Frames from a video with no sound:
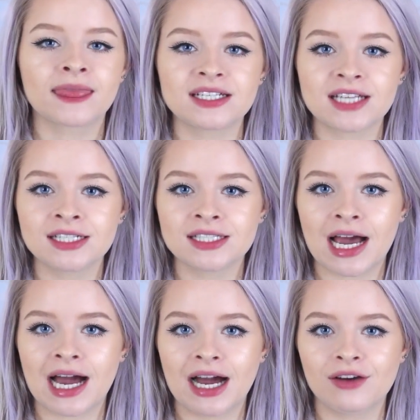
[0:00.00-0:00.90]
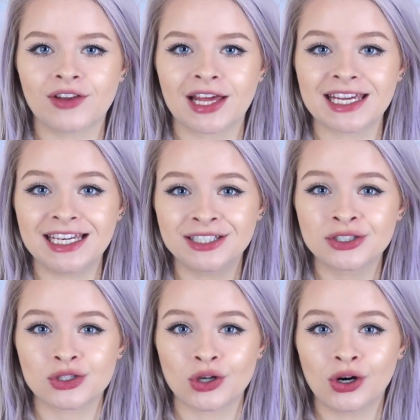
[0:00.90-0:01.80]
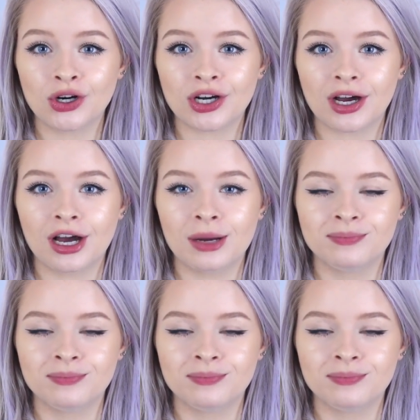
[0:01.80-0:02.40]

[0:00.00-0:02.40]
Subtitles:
They tend to have in stock